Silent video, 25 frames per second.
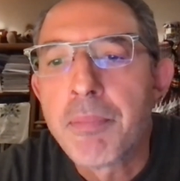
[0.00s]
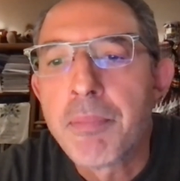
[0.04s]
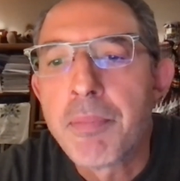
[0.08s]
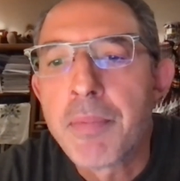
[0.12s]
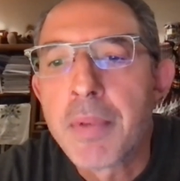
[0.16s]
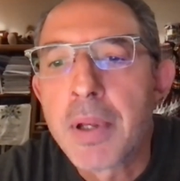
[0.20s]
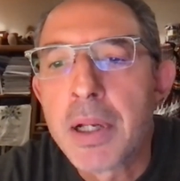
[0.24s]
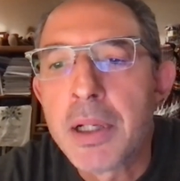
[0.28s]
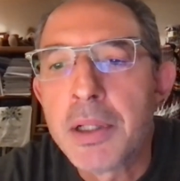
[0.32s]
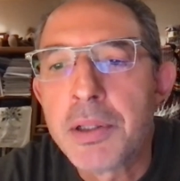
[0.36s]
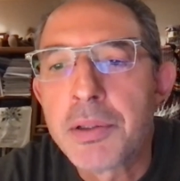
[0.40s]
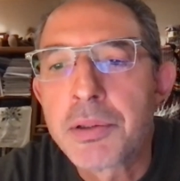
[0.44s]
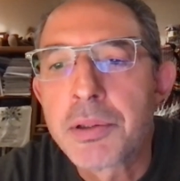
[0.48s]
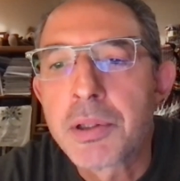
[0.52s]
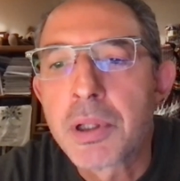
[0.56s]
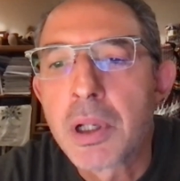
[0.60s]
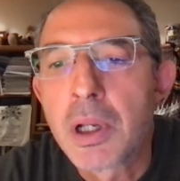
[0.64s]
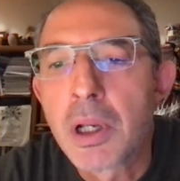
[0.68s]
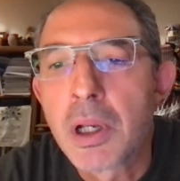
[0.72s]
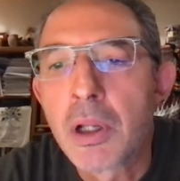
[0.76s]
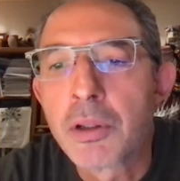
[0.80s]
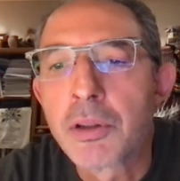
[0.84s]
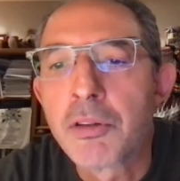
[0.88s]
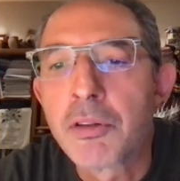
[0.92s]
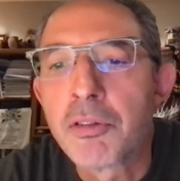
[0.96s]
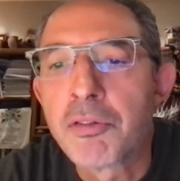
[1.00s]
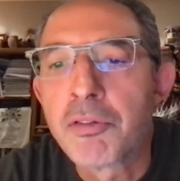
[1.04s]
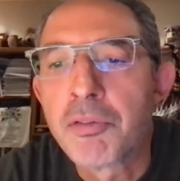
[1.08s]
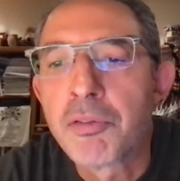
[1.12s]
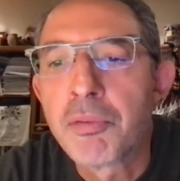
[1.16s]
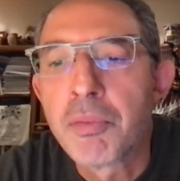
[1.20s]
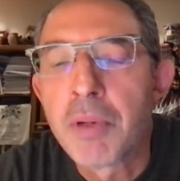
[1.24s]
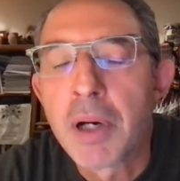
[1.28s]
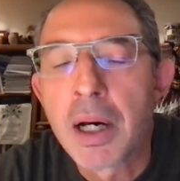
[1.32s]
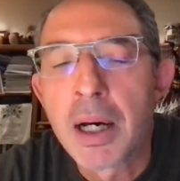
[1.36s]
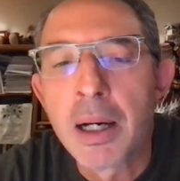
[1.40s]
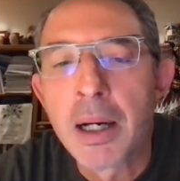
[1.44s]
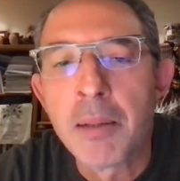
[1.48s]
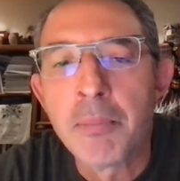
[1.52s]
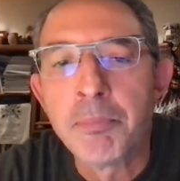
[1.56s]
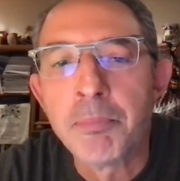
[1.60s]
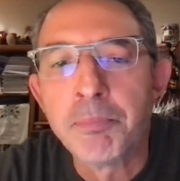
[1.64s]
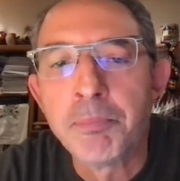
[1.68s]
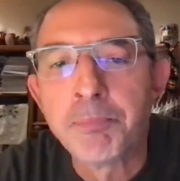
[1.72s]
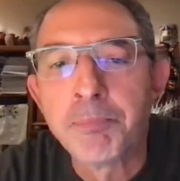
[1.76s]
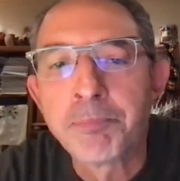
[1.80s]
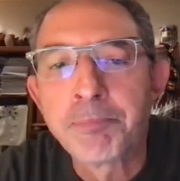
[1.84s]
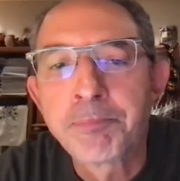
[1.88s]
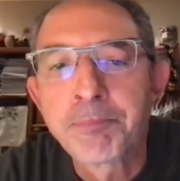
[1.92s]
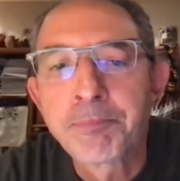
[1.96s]
there is a lot of
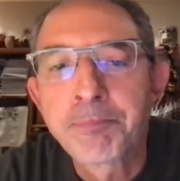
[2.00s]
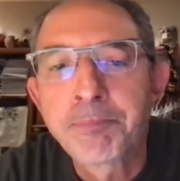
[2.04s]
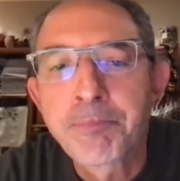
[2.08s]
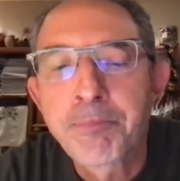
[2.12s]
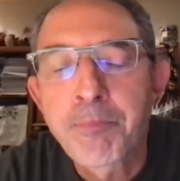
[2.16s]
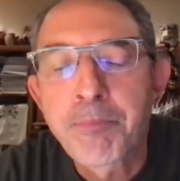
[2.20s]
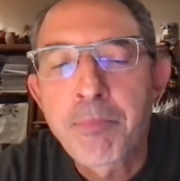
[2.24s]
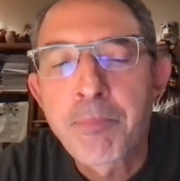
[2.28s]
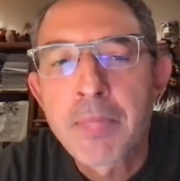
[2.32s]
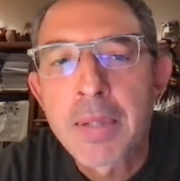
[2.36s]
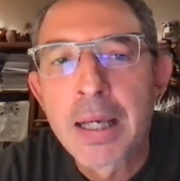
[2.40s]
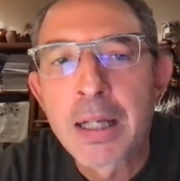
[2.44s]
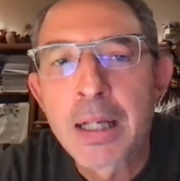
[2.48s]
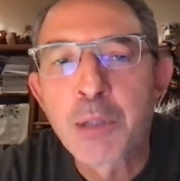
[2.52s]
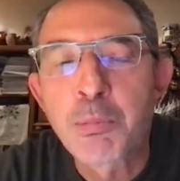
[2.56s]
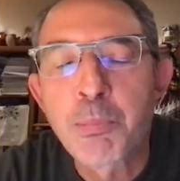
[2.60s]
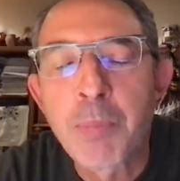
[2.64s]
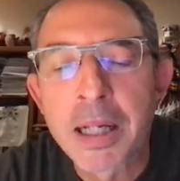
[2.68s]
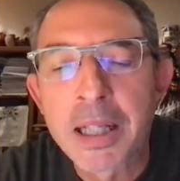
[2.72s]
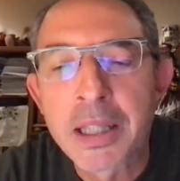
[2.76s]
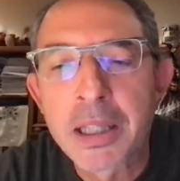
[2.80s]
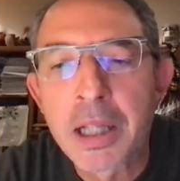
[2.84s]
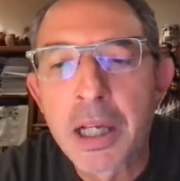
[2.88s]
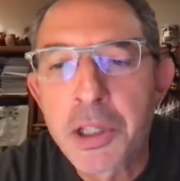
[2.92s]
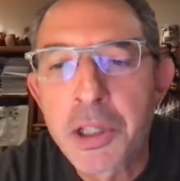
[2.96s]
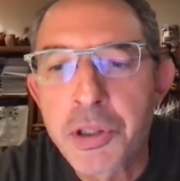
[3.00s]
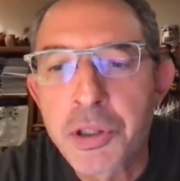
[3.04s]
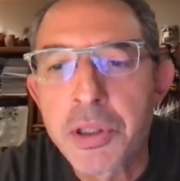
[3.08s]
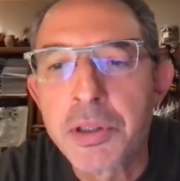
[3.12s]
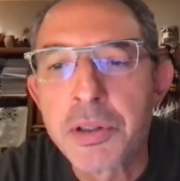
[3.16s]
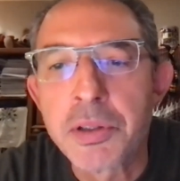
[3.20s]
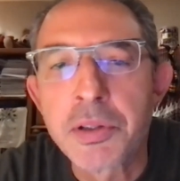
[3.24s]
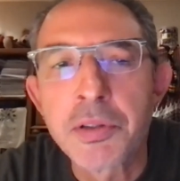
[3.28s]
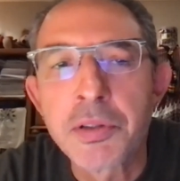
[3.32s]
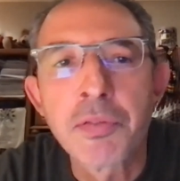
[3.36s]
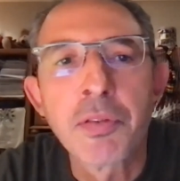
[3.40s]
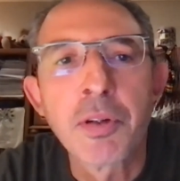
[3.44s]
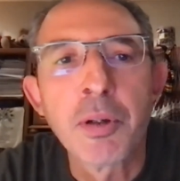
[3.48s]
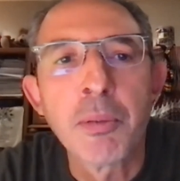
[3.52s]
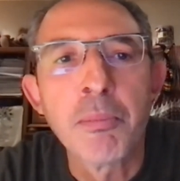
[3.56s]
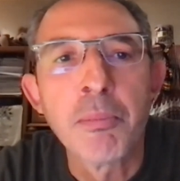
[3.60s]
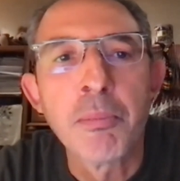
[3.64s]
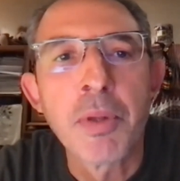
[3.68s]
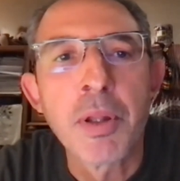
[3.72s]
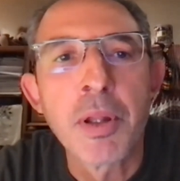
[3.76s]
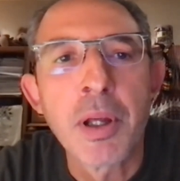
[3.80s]
expectations from